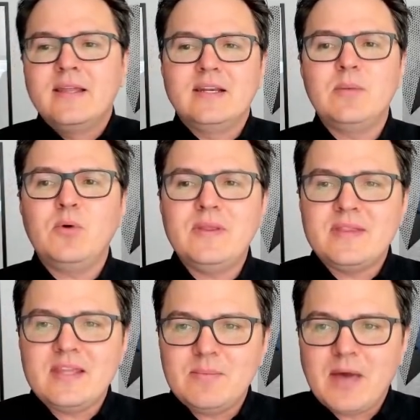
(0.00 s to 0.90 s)
the number one
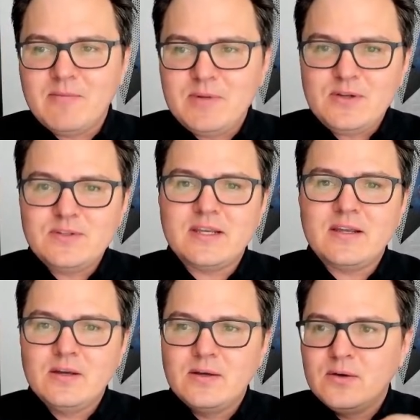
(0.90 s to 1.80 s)
theme I've been
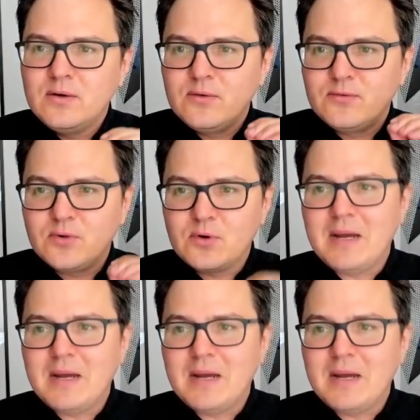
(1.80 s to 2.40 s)
using for